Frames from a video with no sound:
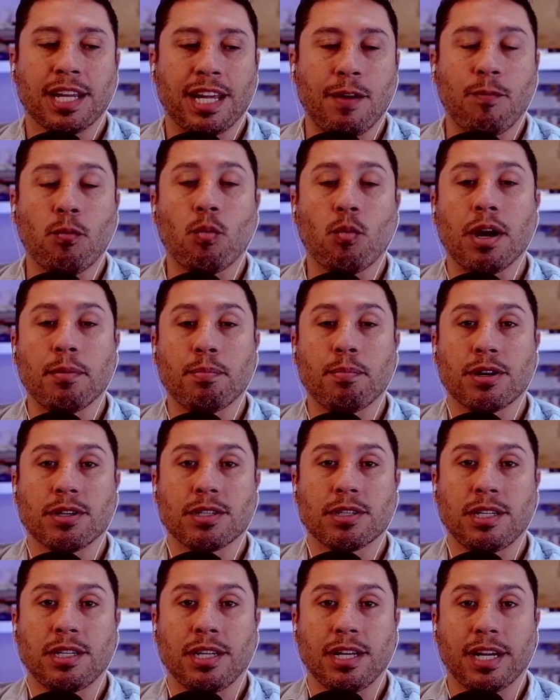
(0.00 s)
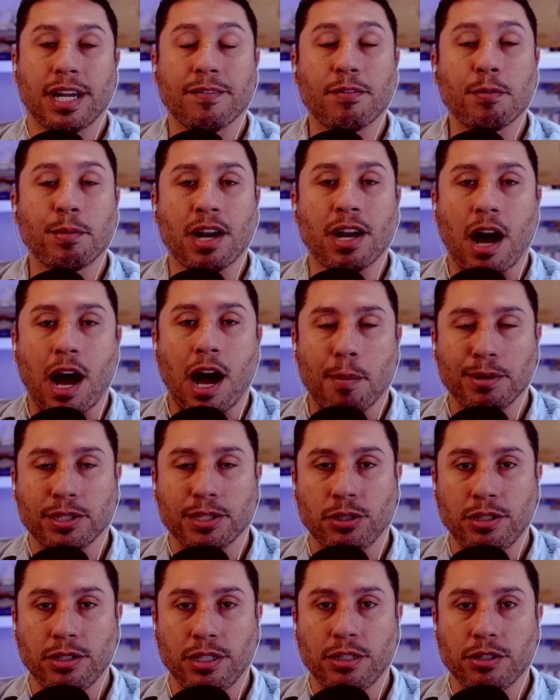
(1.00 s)
Give them an
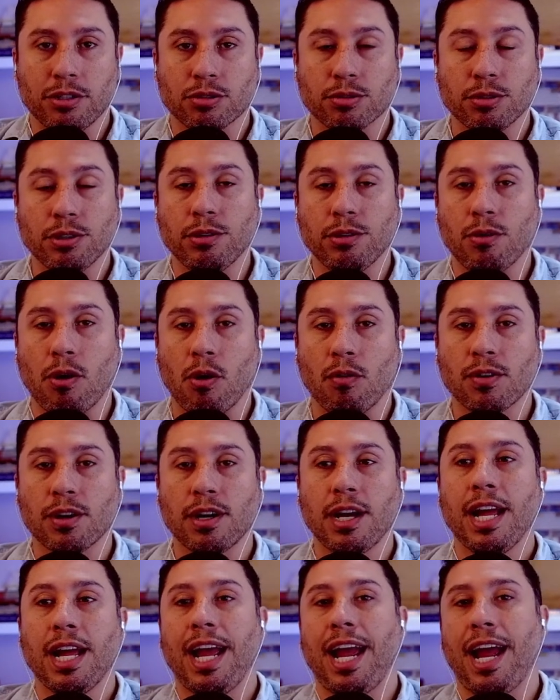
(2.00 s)
opportunity to screw you over,